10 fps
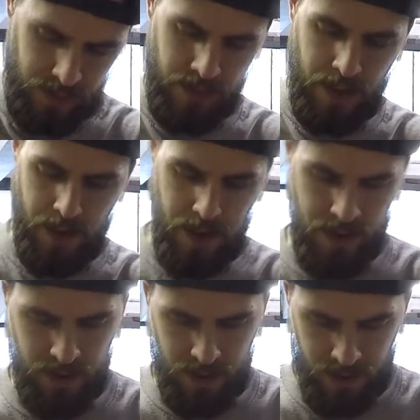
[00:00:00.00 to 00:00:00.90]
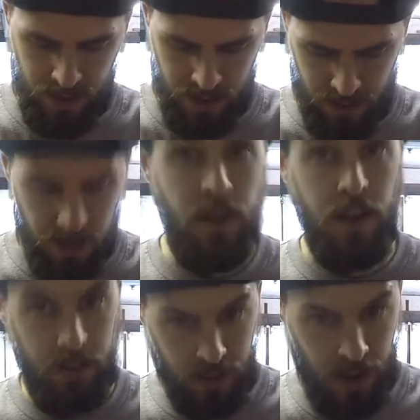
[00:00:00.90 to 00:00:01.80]
on there
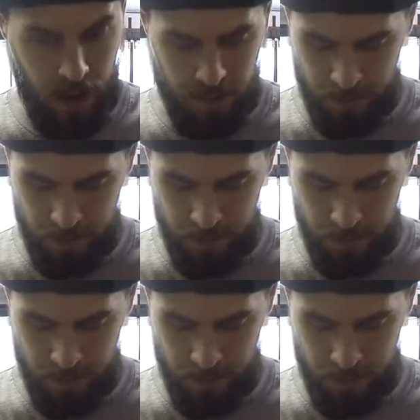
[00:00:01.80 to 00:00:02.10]
like that.